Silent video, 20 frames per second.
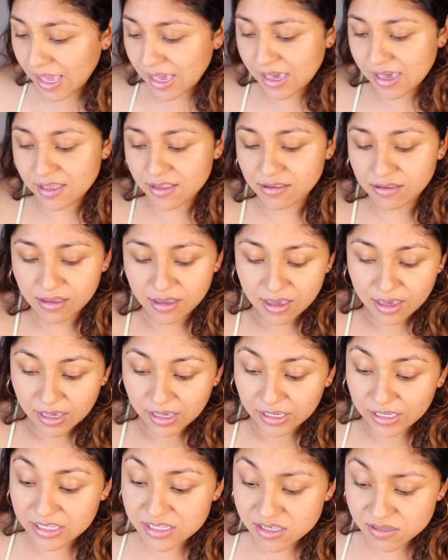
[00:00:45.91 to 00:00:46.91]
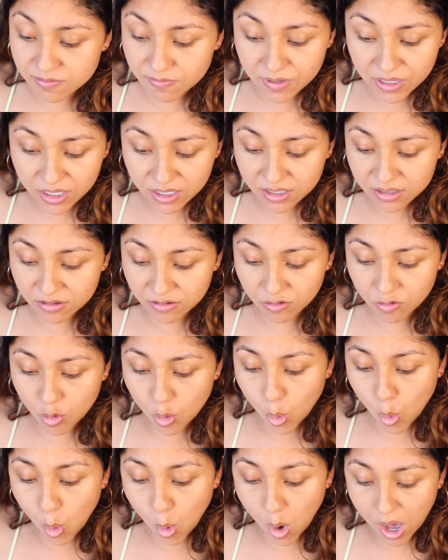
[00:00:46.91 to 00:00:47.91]
and it's been
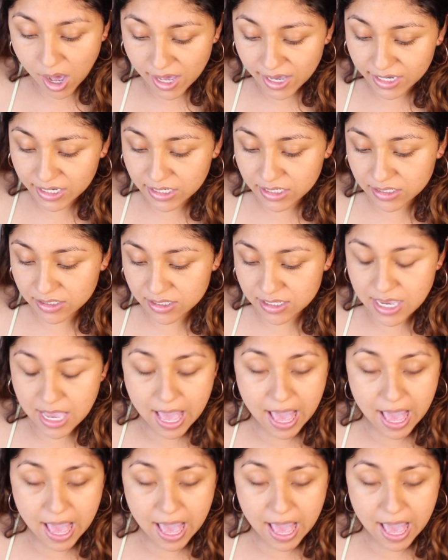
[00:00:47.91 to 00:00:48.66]
quite